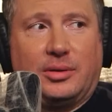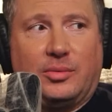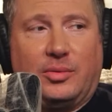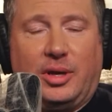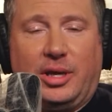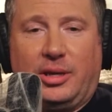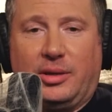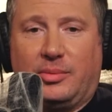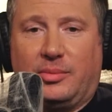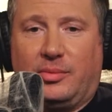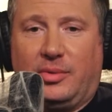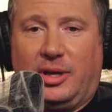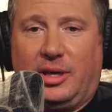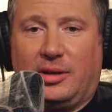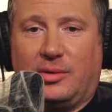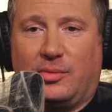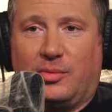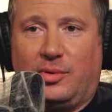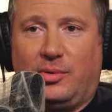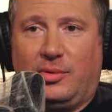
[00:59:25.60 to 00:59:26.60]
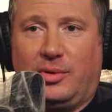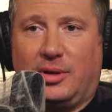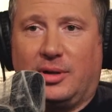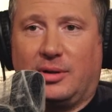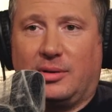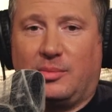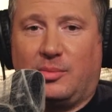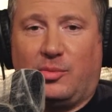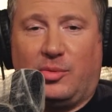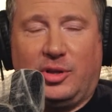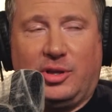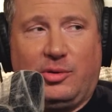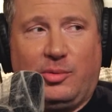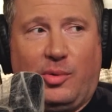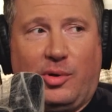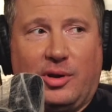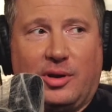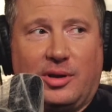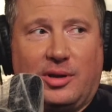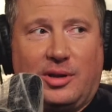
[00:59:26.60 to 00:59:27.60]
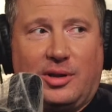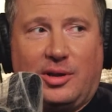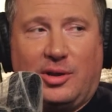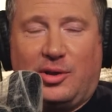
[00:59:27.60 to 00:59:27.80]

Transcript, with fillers: Way to way to ruin it. I still can't